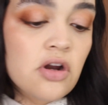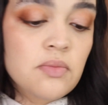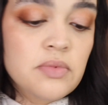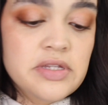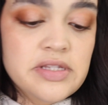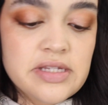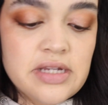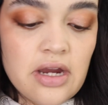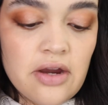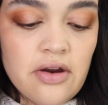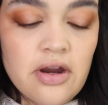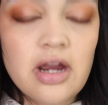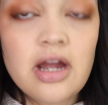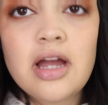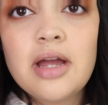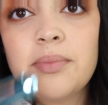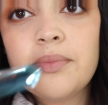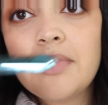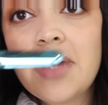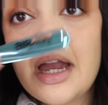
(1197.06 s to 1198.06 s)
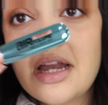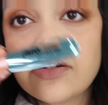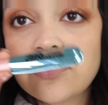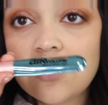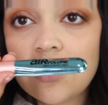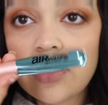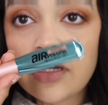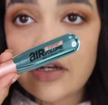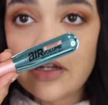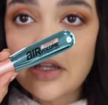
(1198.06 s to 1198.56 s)
mascara, I'm
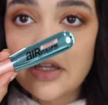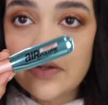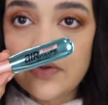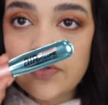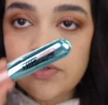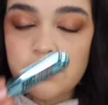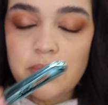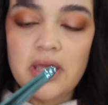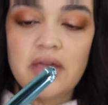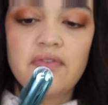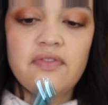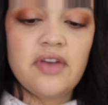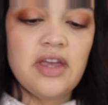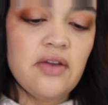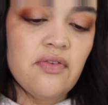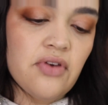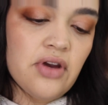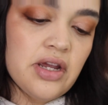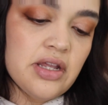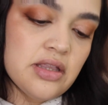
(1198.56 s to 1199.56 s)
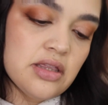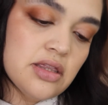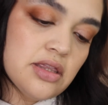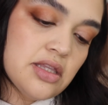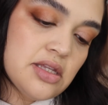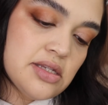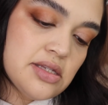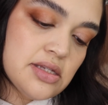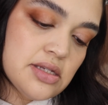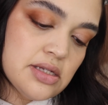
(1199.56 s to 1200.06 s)
actually gonna use my favorite.
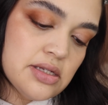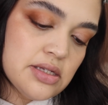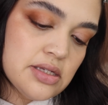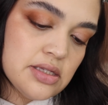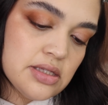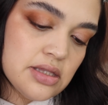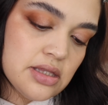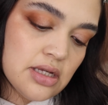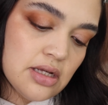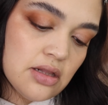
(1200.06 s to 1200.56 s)
This is the